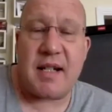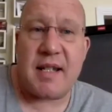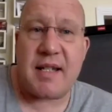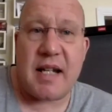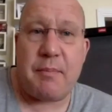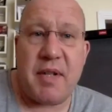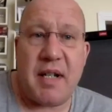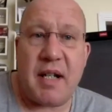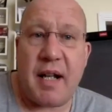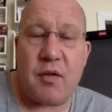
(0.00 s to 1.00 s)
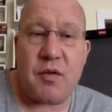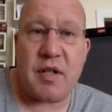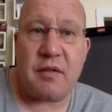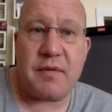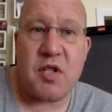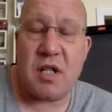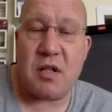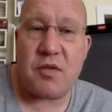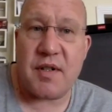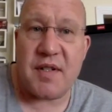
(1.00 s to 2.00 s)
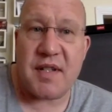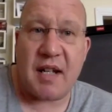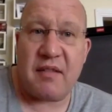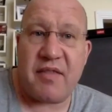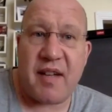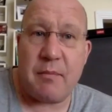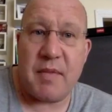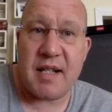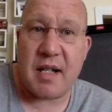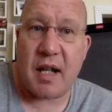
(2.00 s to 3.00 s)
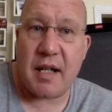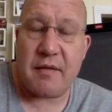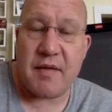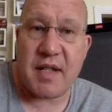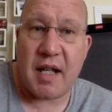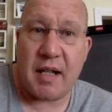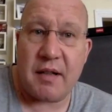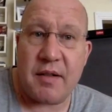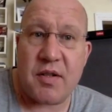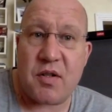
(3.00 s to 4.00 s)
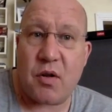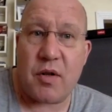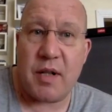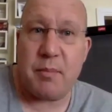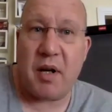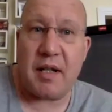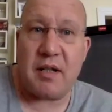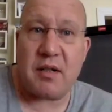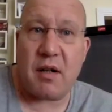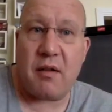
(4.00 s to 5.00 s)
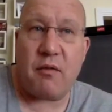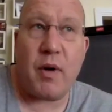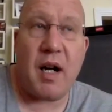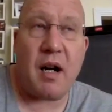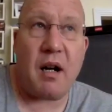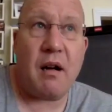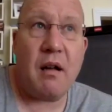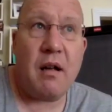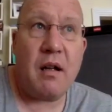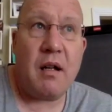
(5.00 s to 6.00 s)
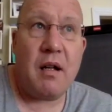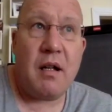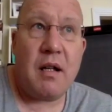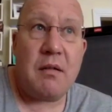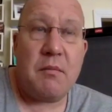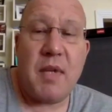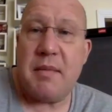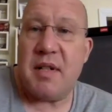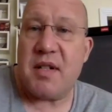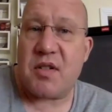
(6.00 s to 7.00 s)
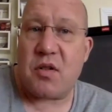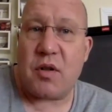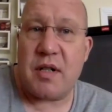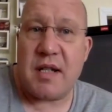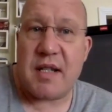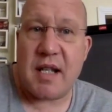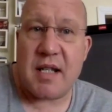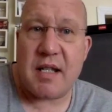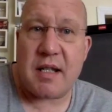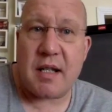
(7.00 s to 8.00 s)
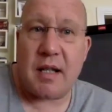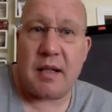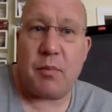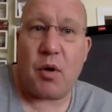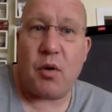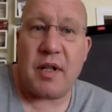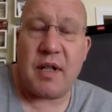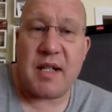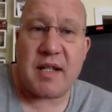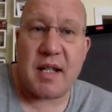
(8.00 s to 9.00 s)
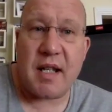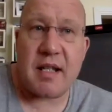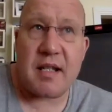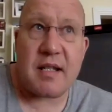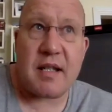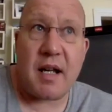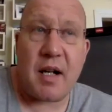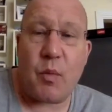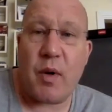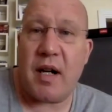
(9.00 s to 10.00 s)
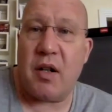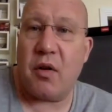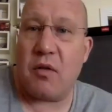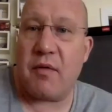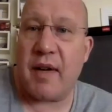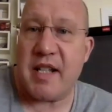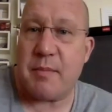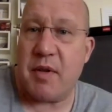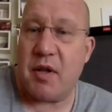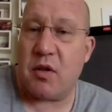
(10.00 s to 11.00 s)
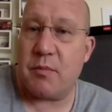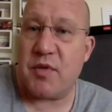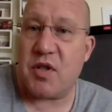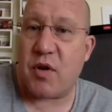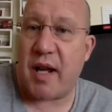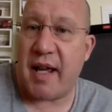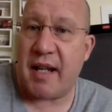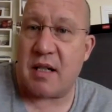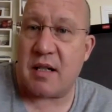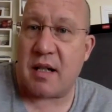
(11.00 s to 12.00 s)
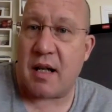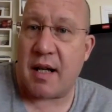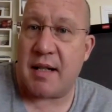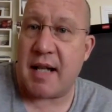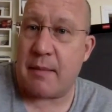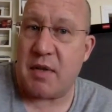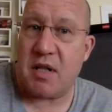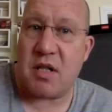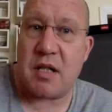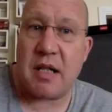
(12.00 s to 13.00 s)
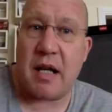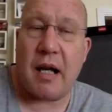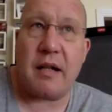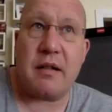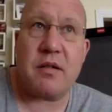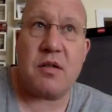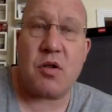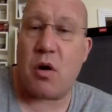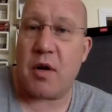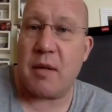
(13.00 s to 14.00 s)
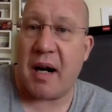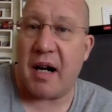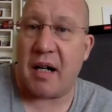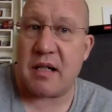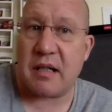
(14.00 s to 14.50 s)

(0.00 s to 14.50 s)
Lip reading: step in and out of children's and families' lives and the story point of where the stuckness is and the brokenness is and where love has become strained and damaged and torn apart.